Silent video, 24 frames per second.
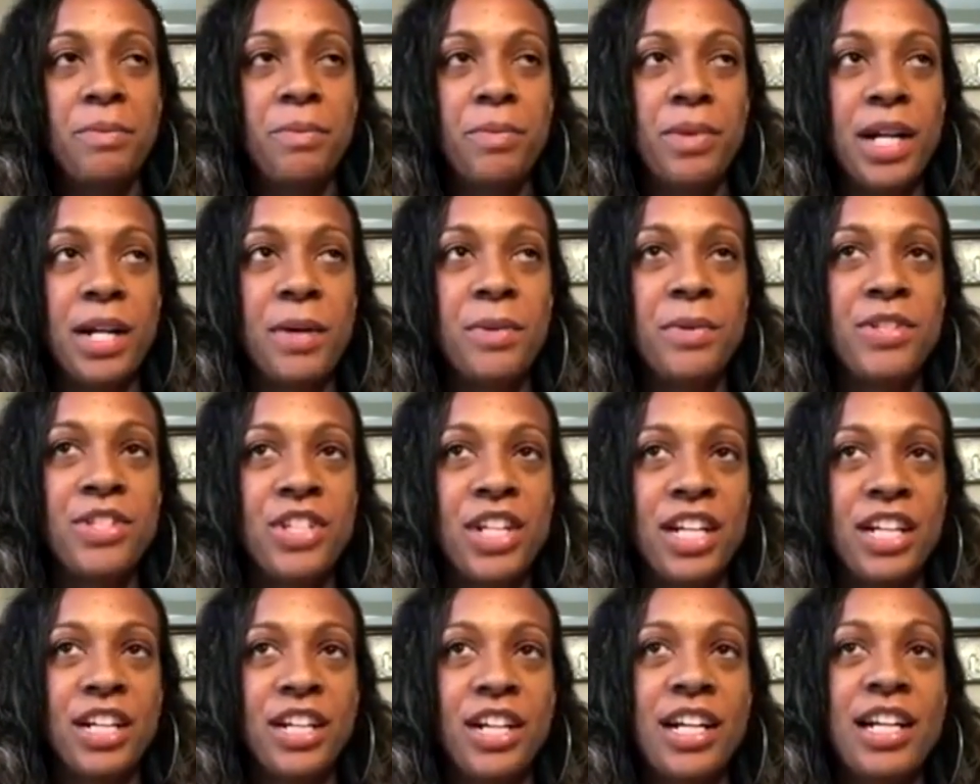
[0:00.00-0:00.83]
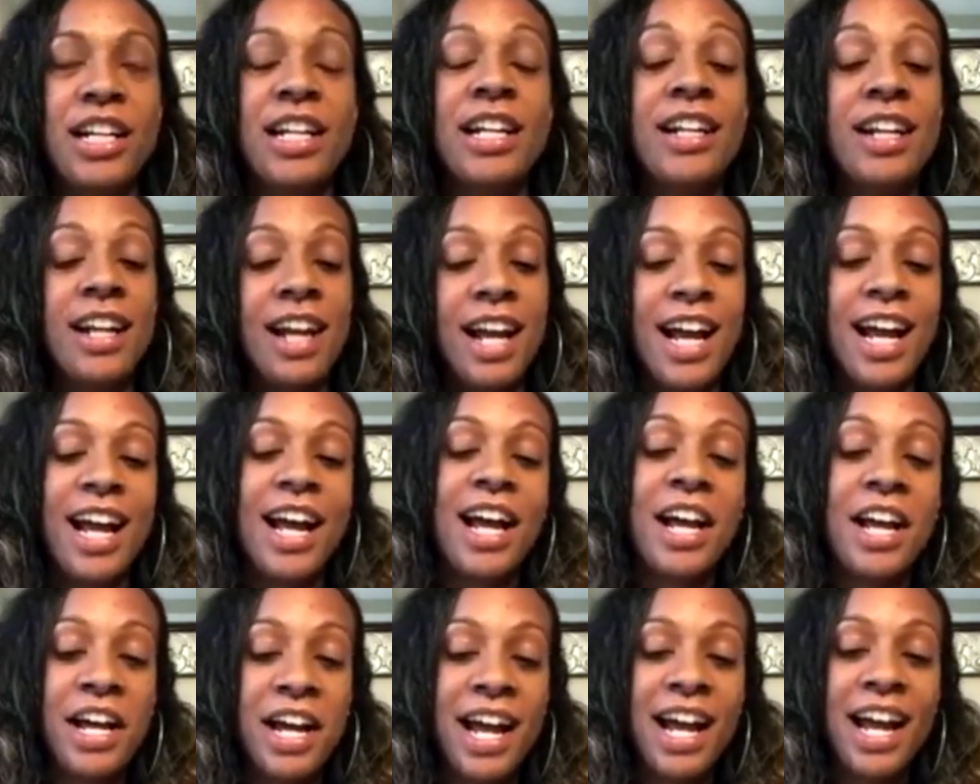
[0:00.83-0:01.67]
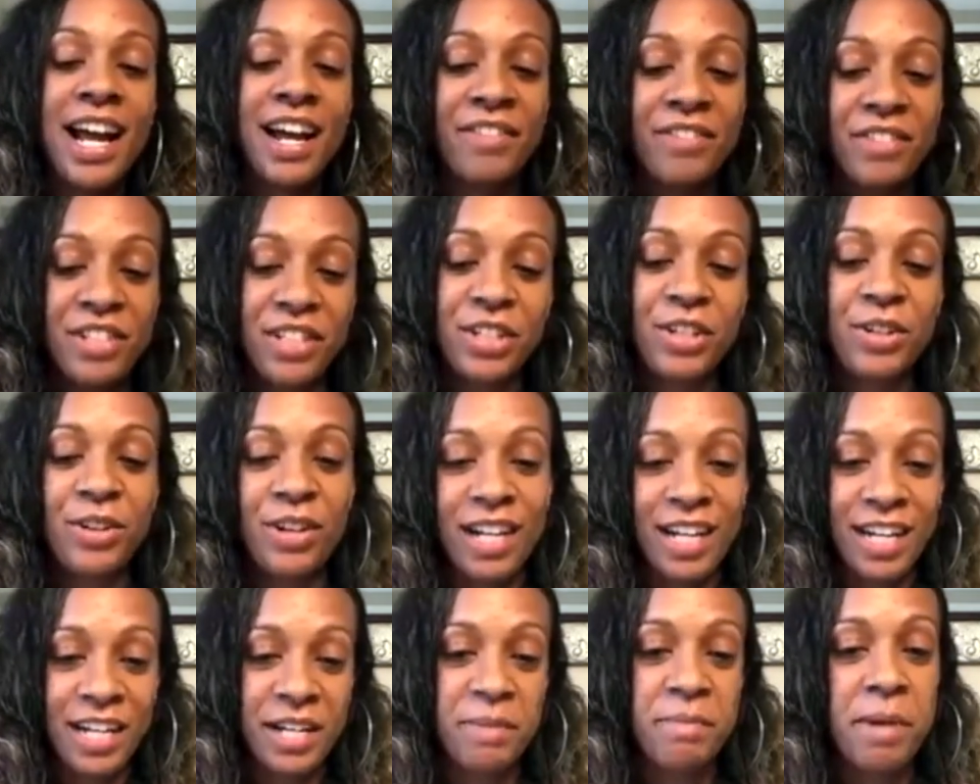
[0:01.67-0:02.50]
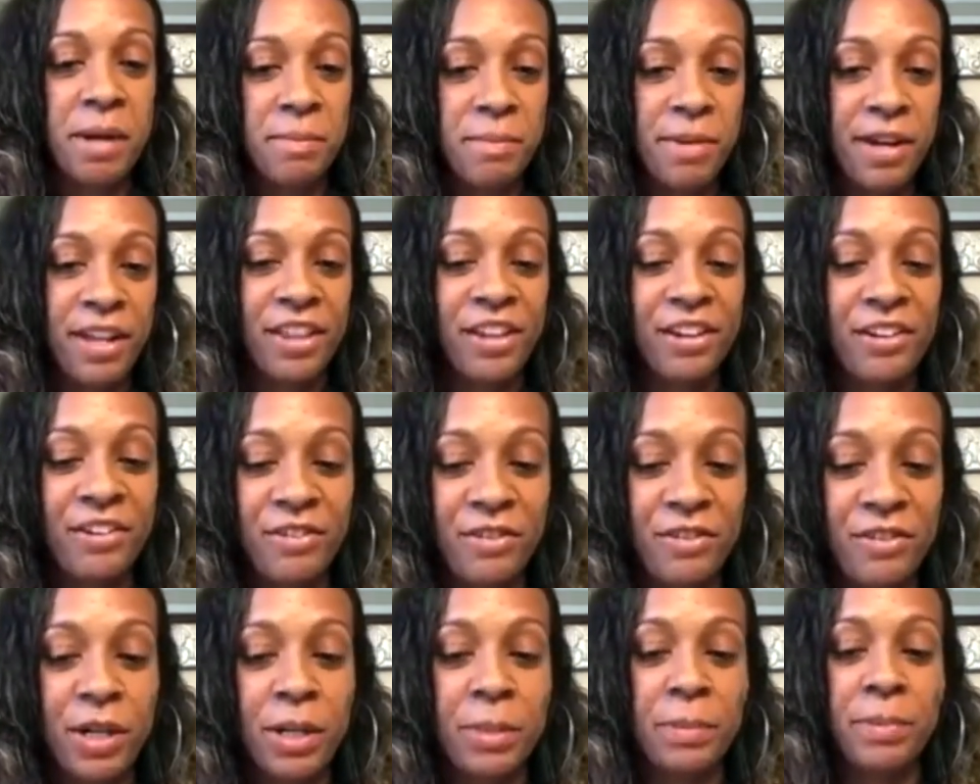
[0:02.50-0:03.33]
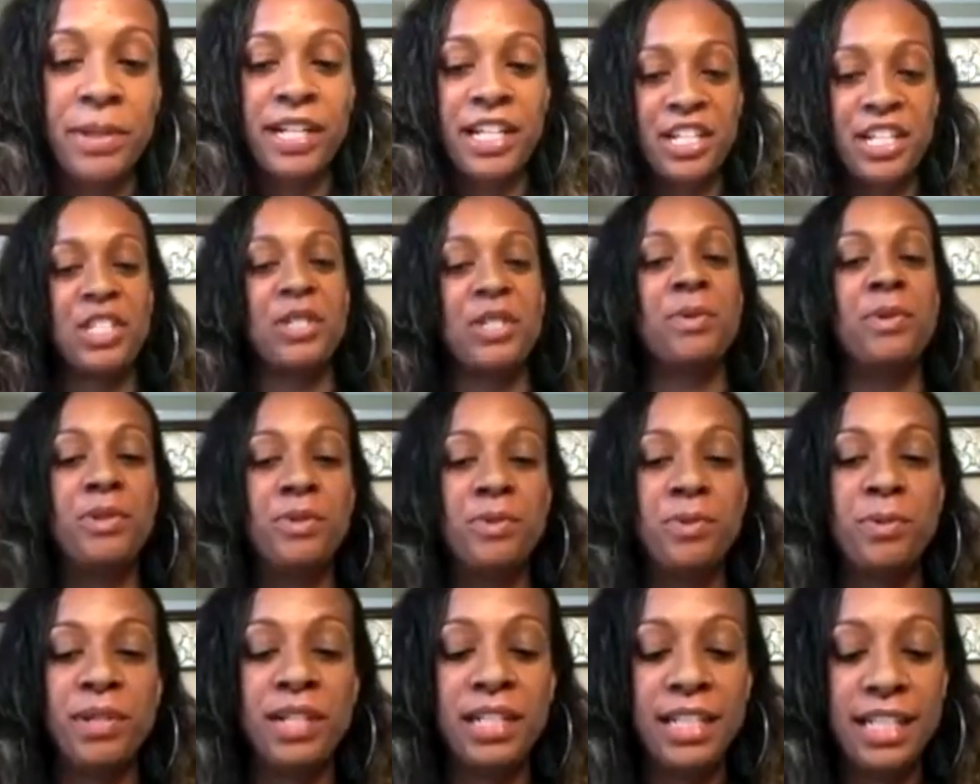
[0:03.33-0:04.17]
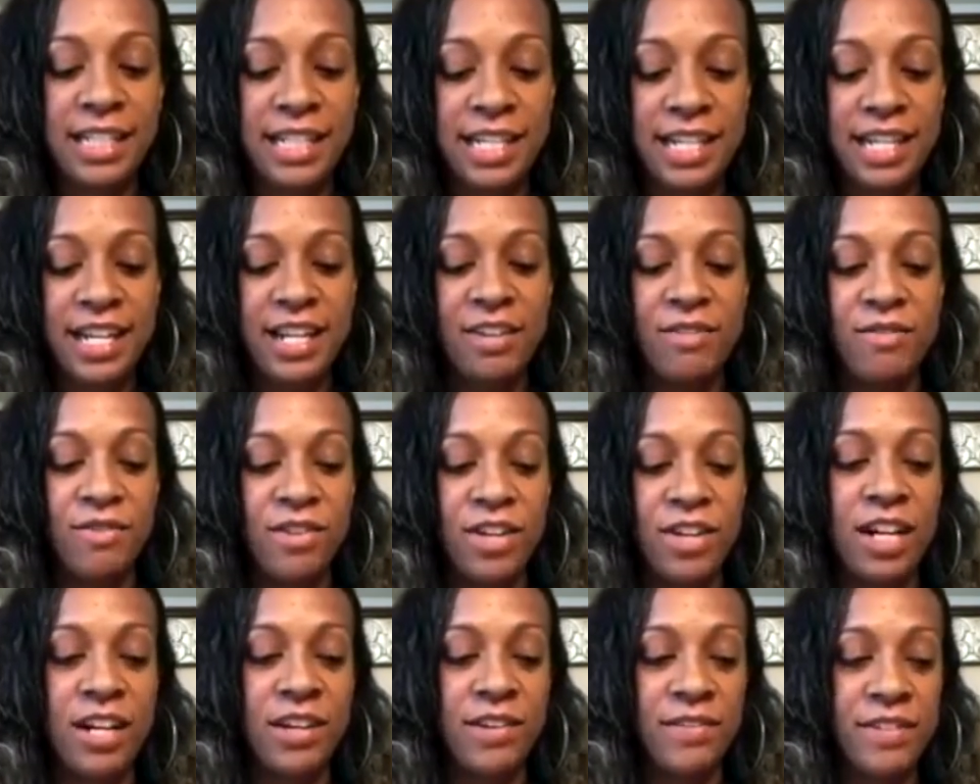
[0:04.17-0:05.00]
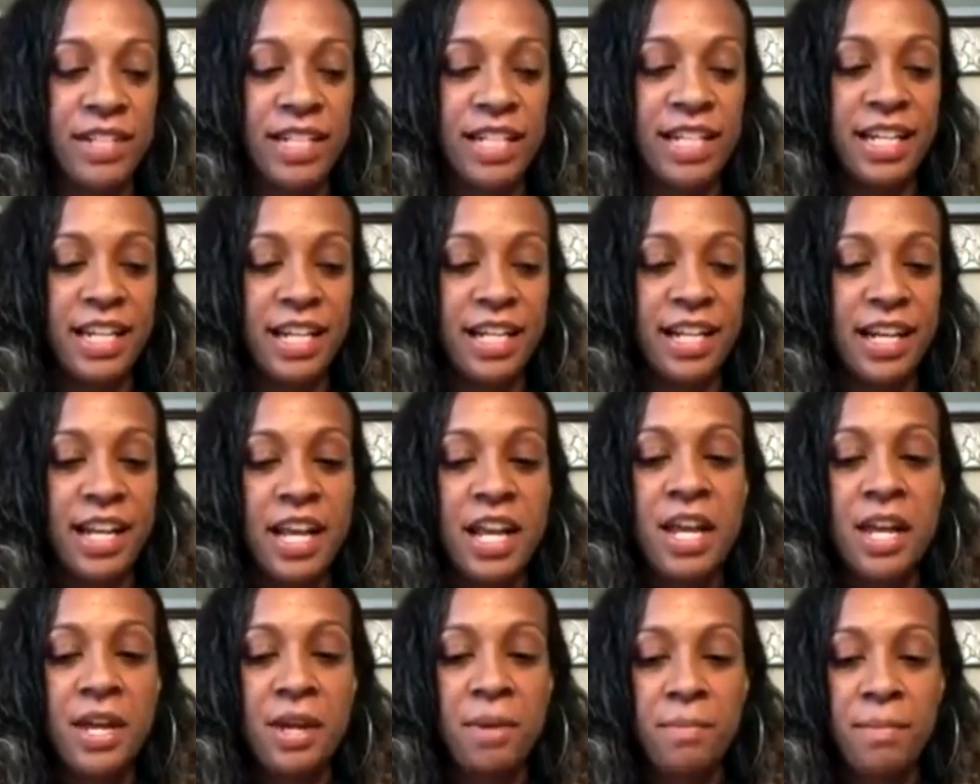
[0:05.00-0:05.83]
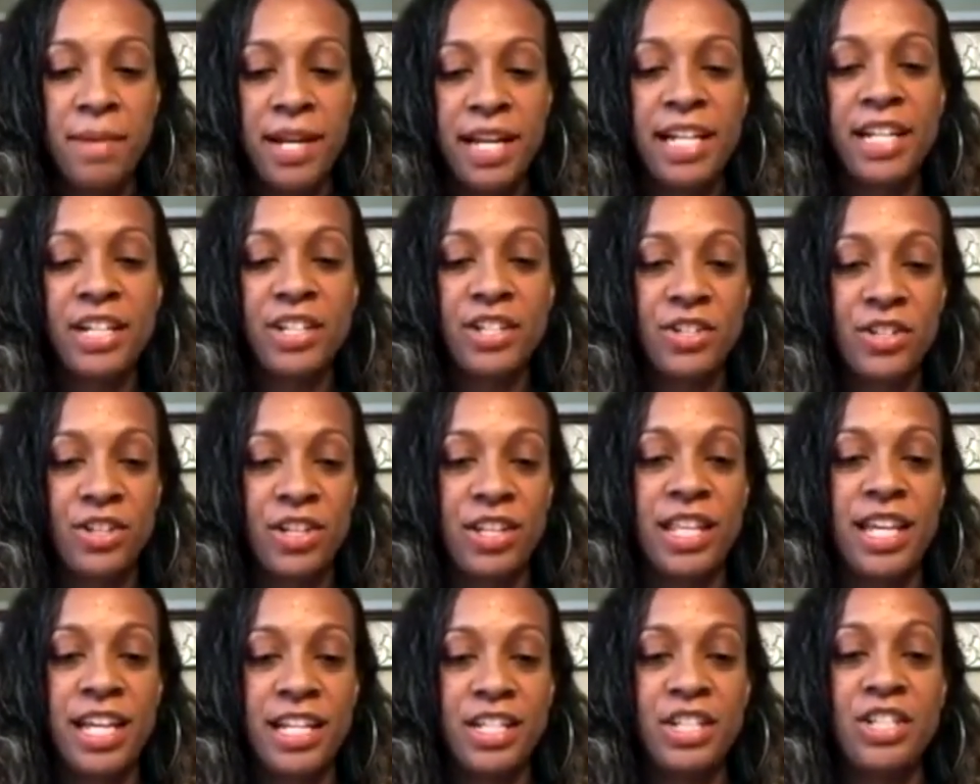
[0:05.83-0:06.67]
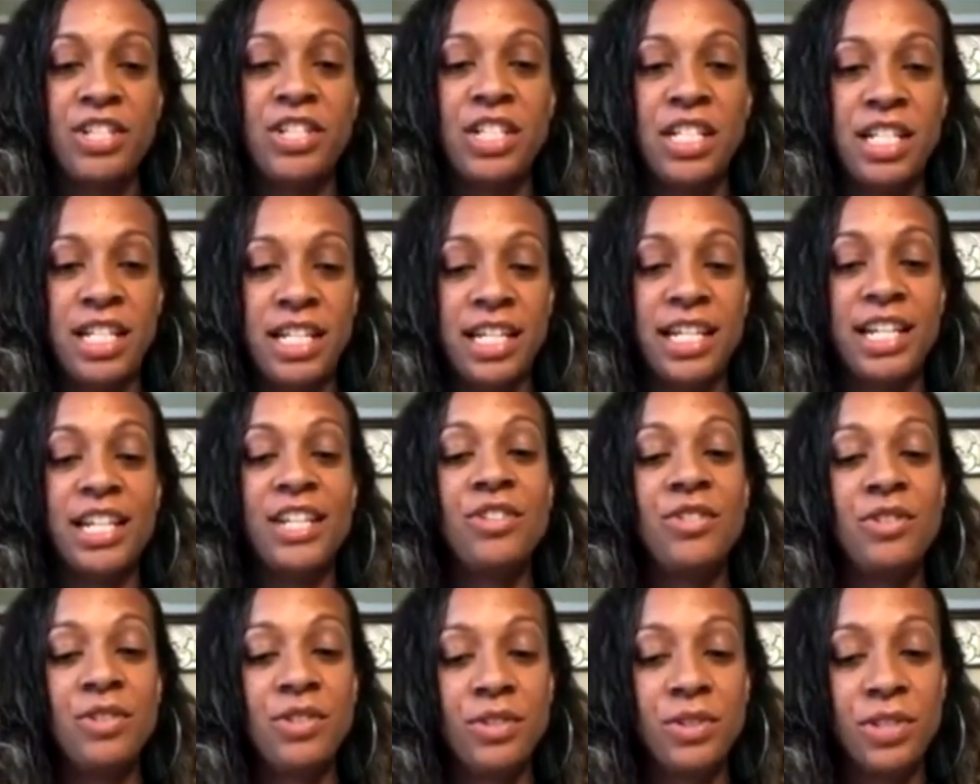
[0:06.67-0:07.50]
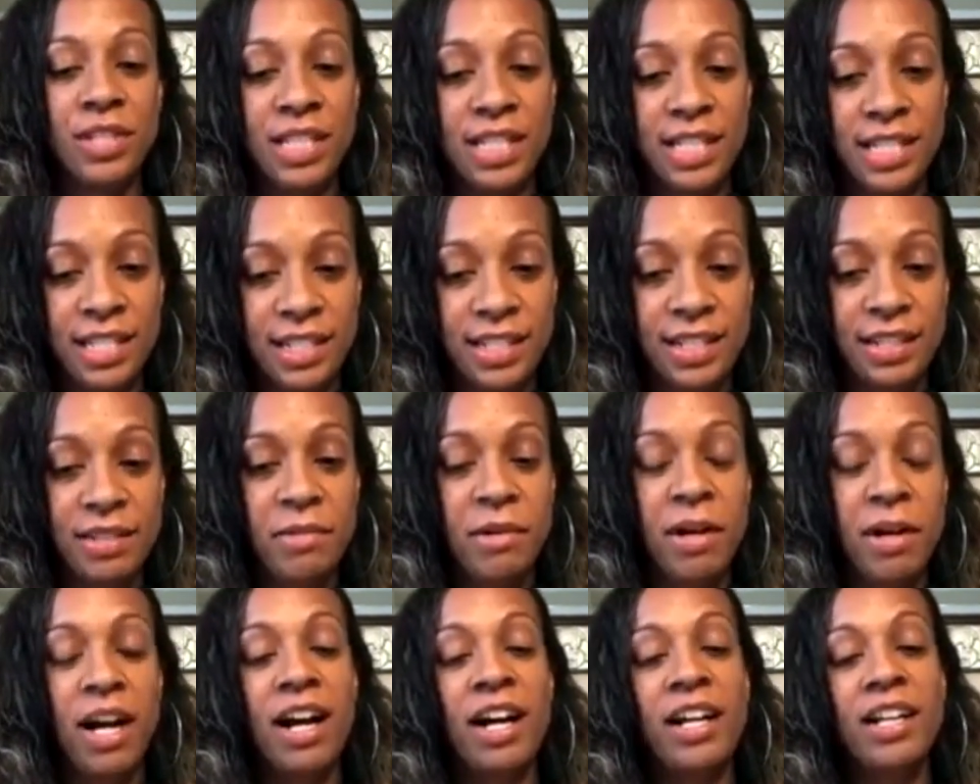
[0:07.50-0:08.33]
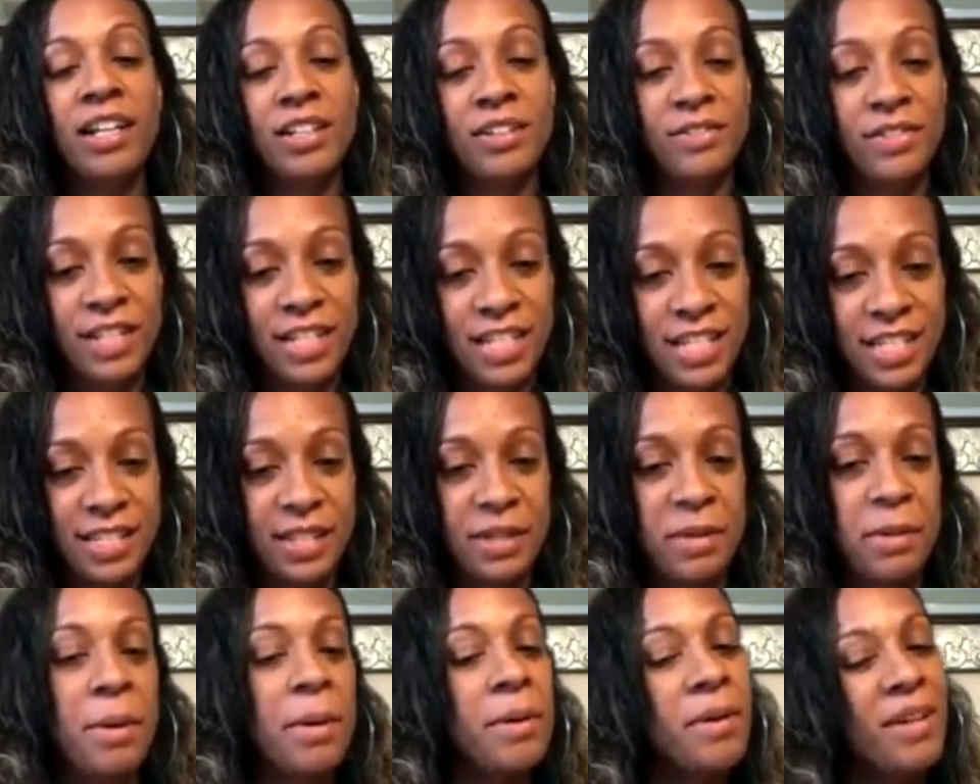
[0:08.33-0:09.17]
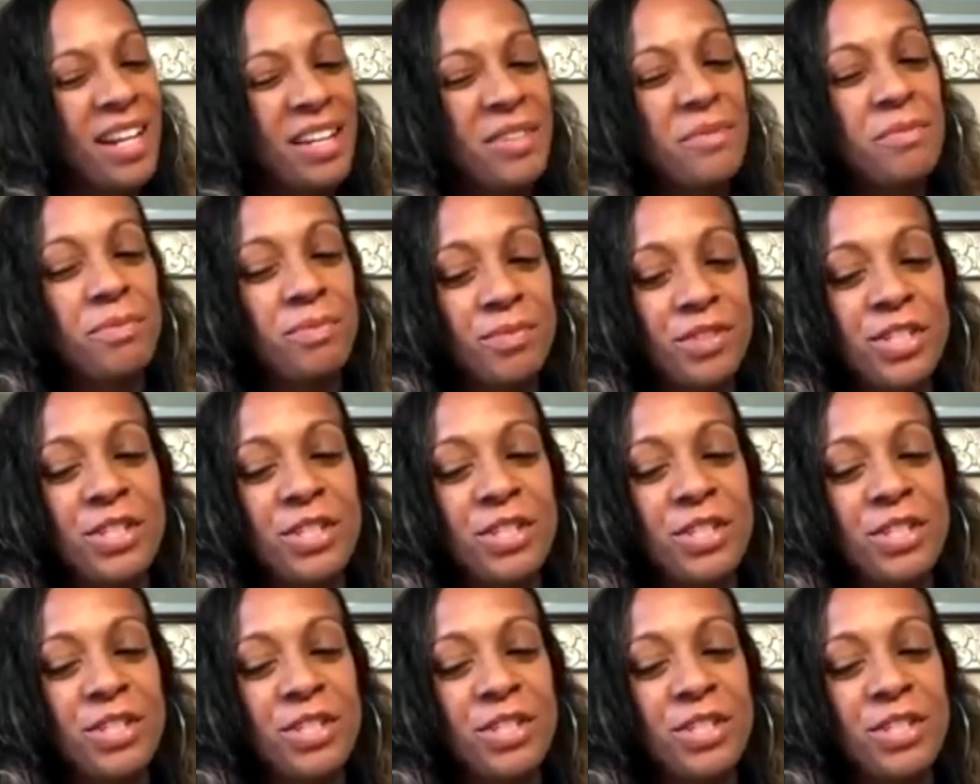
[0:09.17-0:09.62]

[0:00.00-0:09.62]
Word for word: when I was younger, and I, I have to credit my mother for it because she was really involved in making sure that she introduced all of us, uh,